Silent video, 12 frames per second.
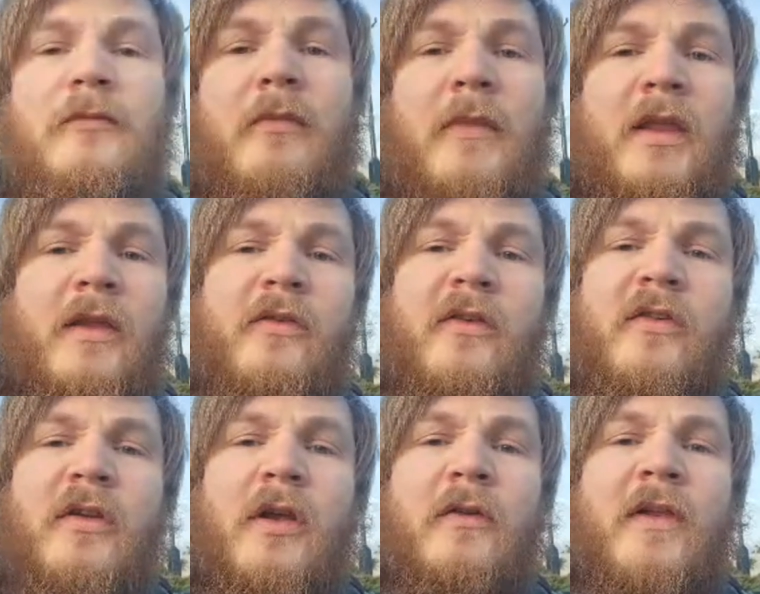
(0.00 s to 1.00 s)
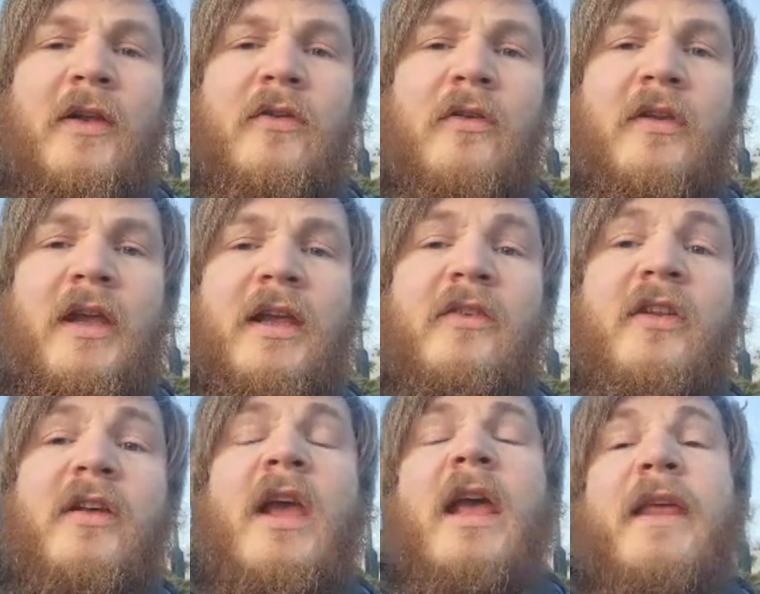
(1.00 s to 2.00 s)
And there's actually no flex on the deck. It's
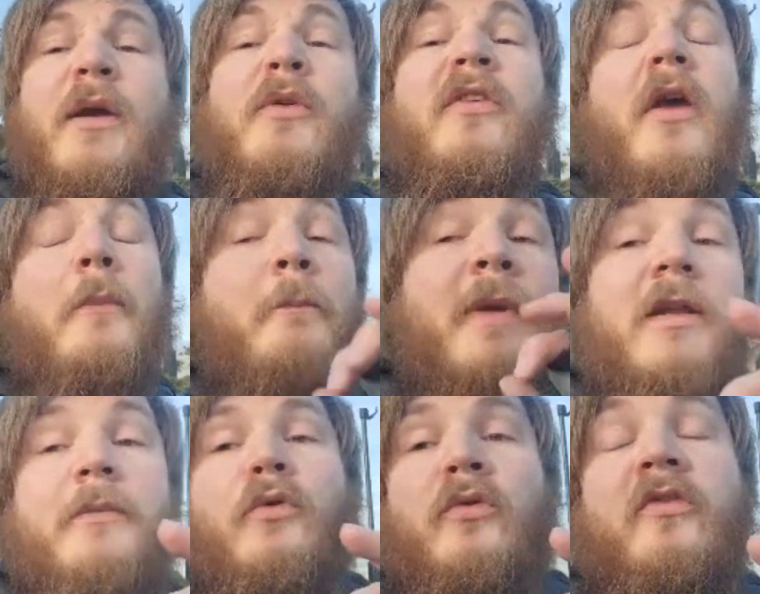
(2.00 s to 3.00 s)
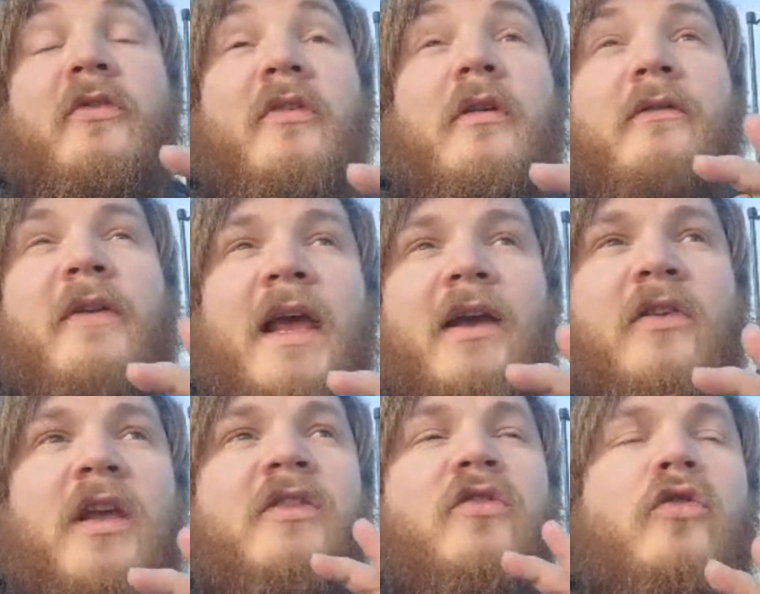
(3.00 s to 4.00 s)
still, there is a minimal flex.
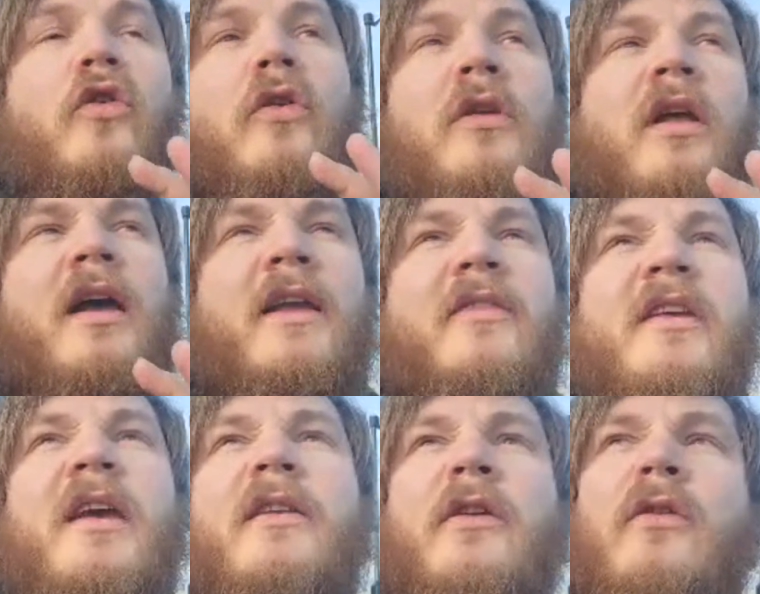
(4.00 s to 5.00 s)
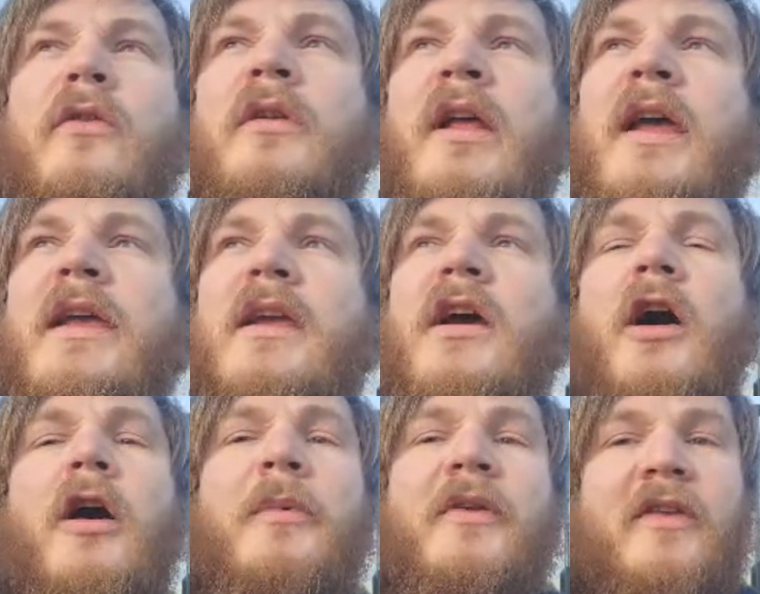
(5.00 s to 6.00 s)
It's not like standing on a
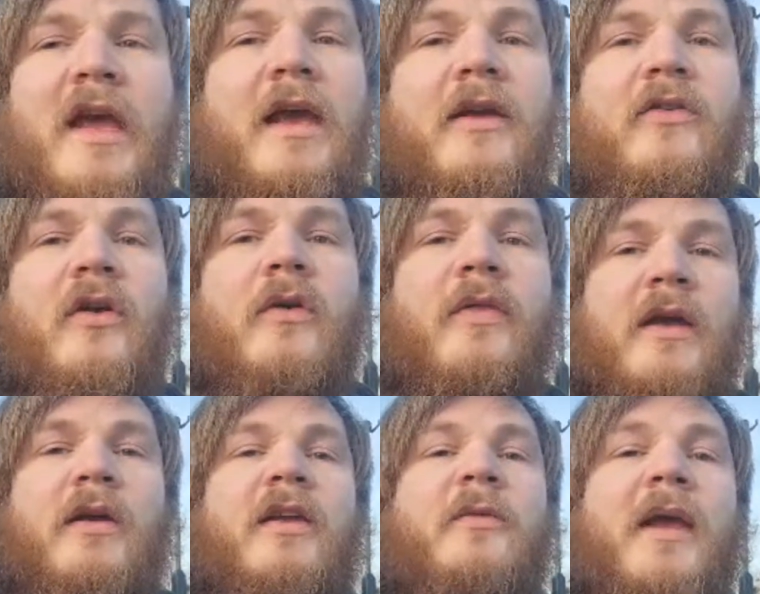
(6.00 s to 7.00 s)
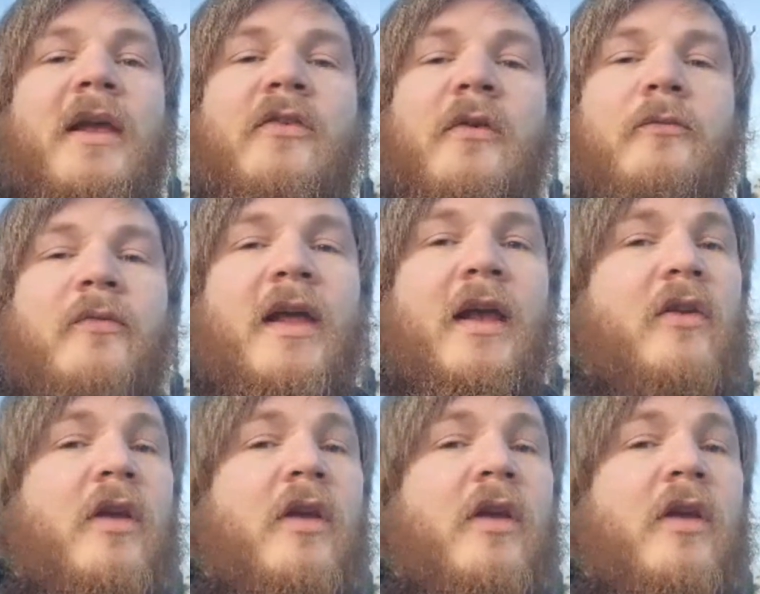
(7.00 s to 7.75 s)
carbon deck, so expect some flex.